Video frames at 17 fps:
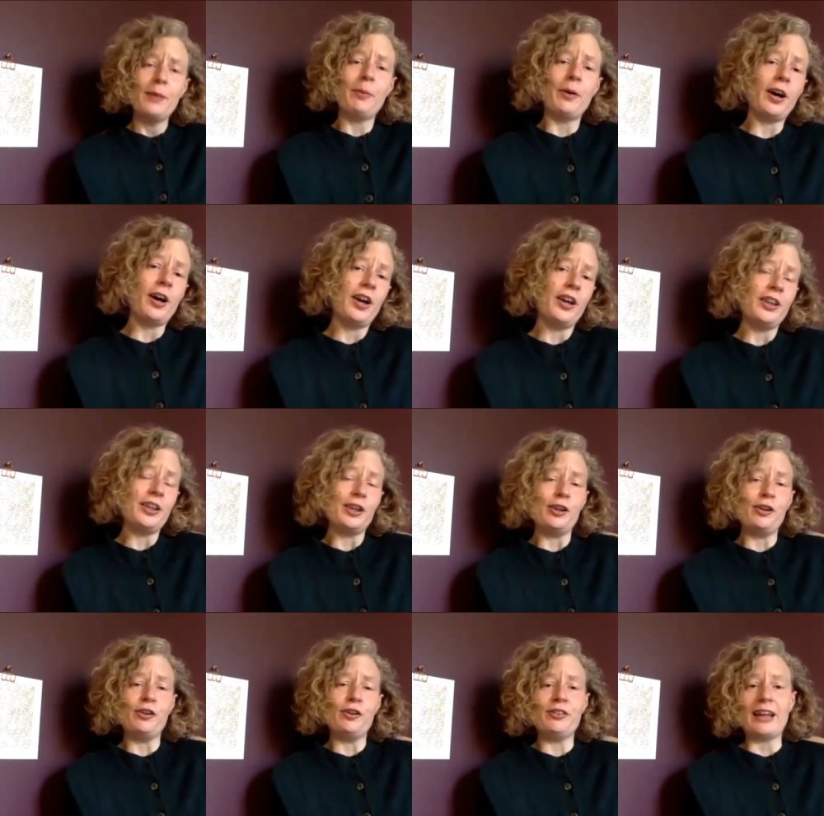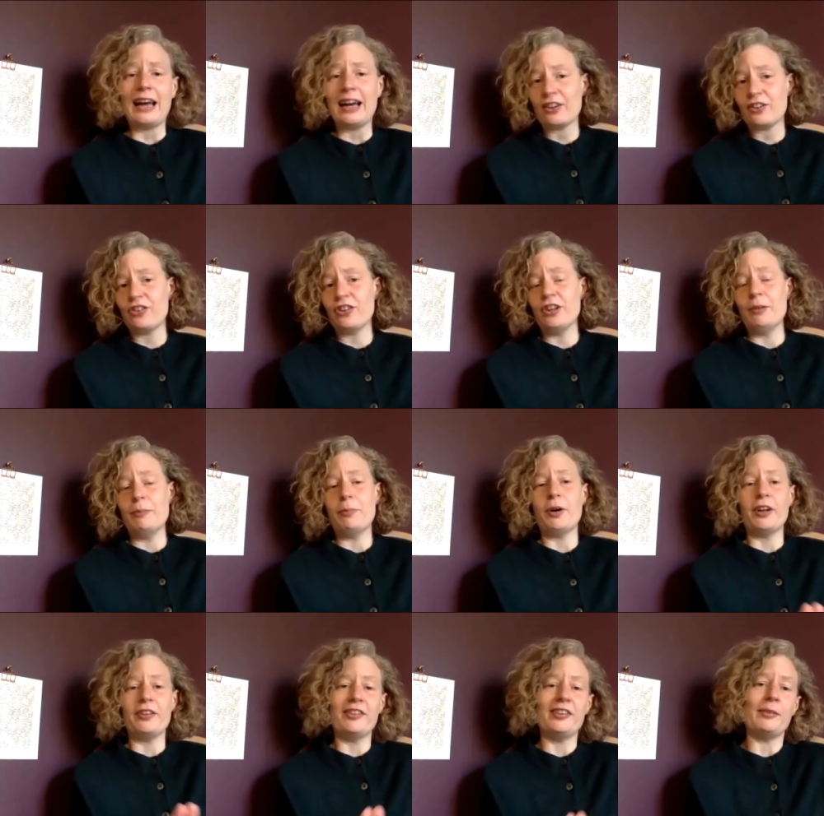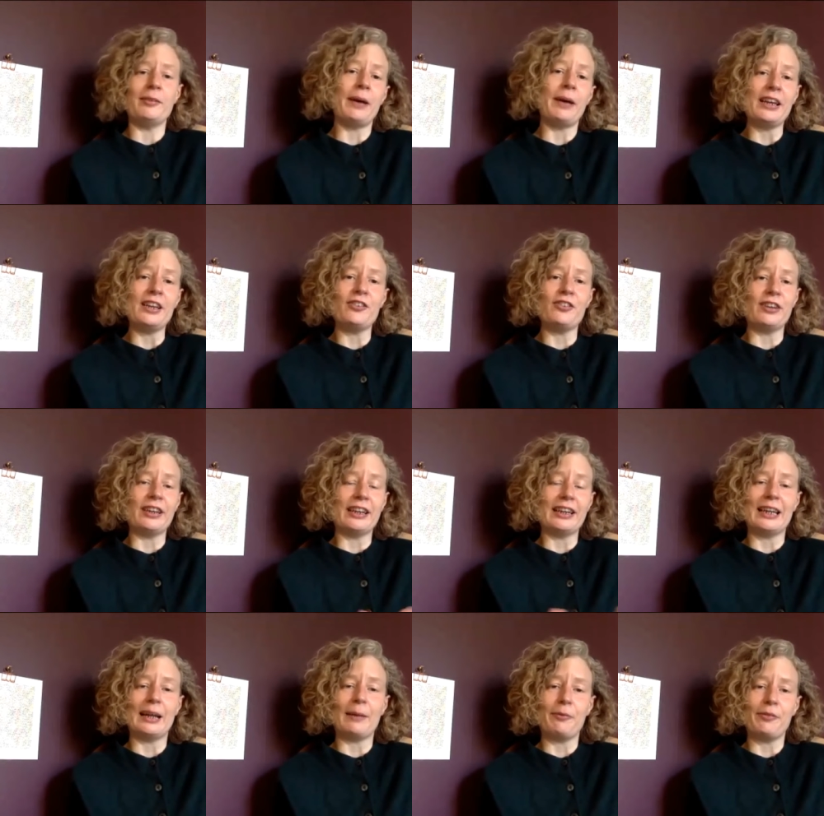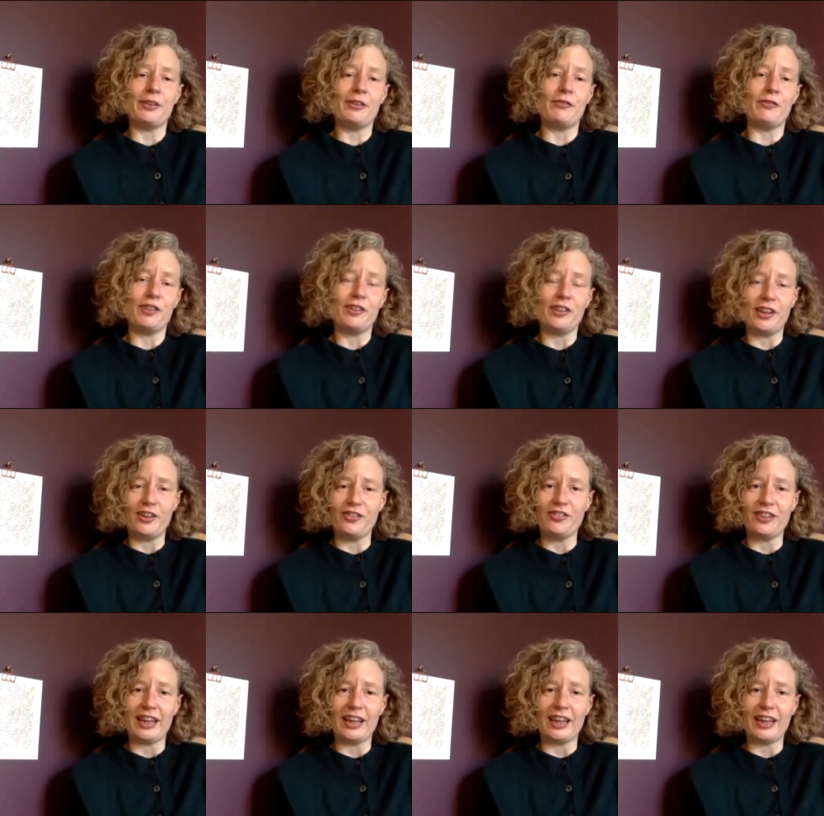but I use action and participatory and collaborative research